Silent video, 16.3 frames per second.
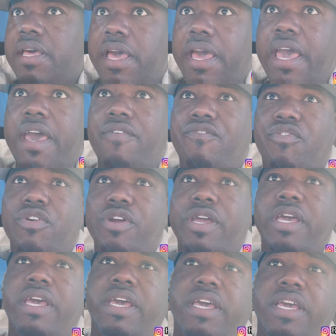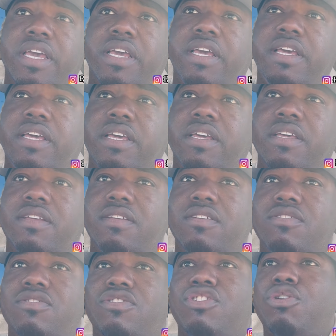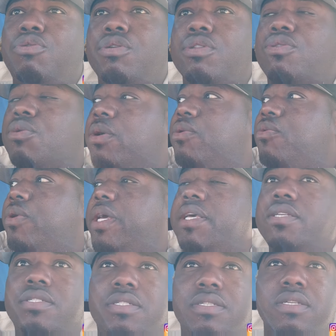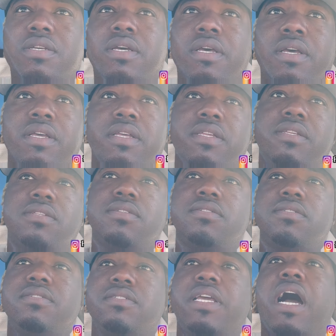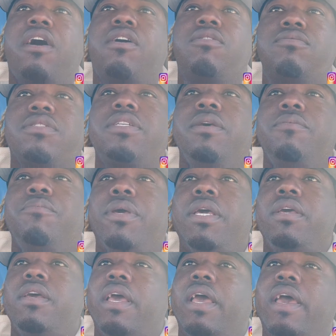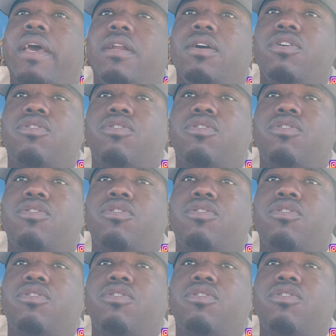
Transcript: every two to three weeks y'all gonna see me in a